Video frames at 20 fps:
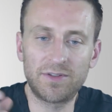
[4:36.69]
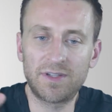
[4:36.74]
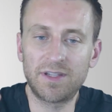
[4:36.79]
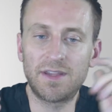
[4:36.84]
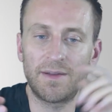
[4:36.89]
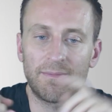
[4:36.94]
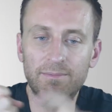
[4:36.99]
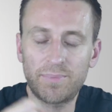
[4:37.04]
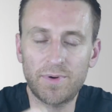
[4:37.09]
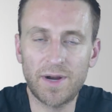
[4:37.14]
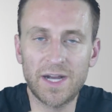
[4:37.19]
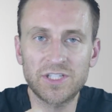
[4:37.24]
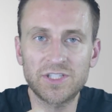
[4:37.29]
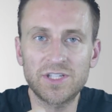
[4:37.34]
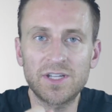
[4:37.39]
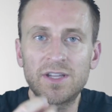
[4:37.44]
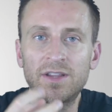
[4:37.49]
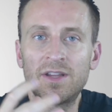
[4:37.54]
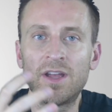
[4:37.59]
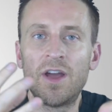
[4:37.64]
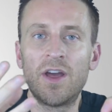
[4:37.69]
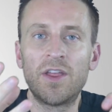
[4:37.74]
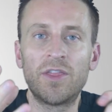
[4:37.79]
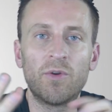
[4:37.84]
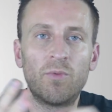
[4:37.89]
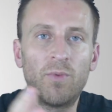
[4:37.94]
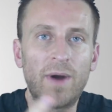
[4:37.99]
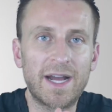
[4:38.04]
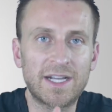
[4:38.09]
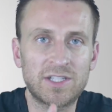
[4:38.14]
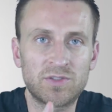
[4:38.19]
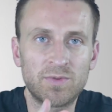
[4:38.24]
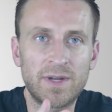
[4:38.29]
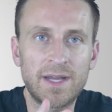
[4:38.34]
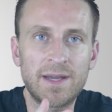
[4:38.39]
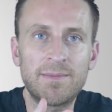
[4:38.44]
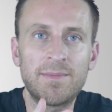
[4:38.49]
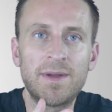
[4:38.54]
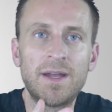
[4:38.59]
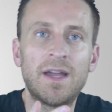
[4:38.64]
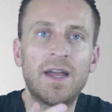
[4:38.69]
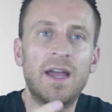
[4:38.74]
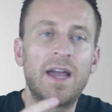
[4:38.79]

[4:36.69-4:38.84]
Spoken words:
did the impression, the wax rim,